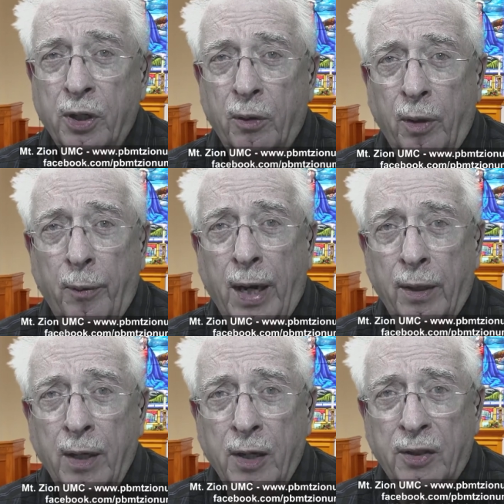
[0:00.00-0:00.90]
that are
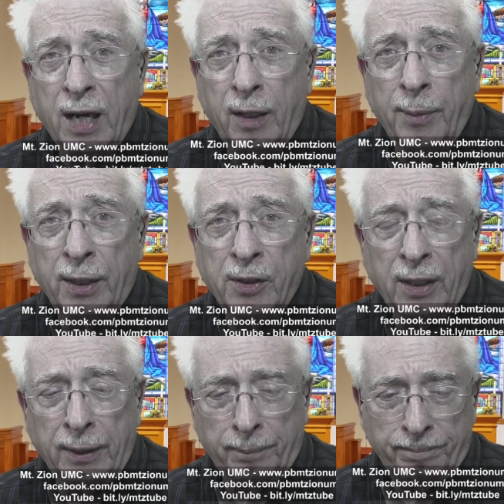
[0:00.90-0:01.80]
around us down at Mount
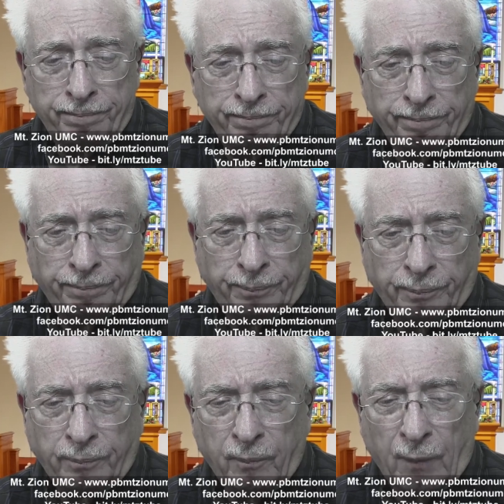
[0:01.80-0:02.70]
Zion.
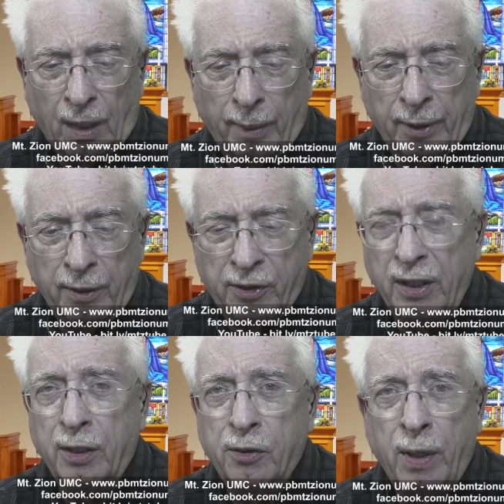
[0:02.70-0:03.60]
I mean,
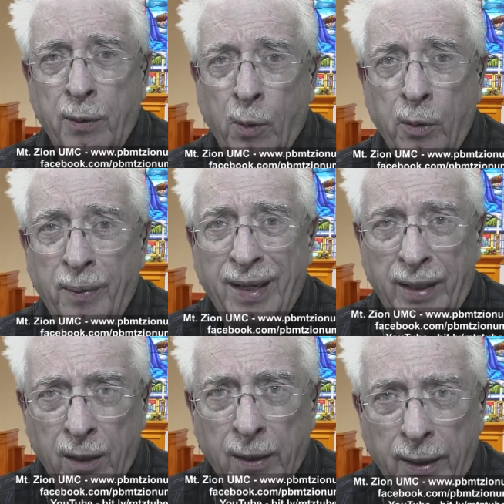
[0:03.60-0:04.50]
seen a straight road around
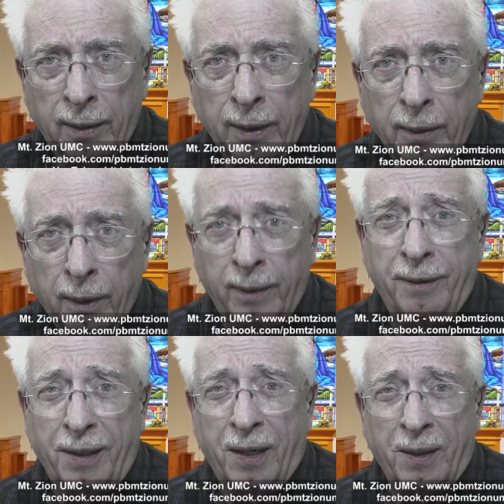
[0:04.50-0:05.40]
there lately?
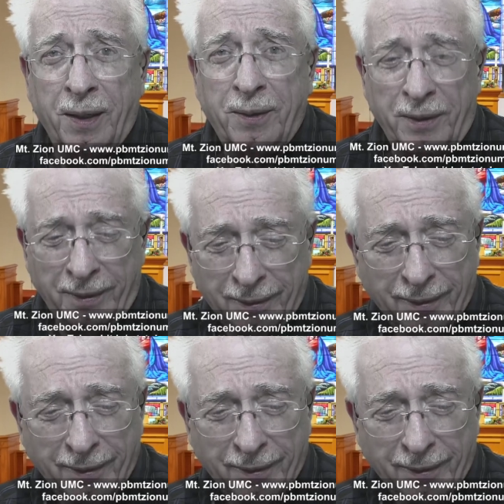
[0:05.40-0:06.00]
Not likely.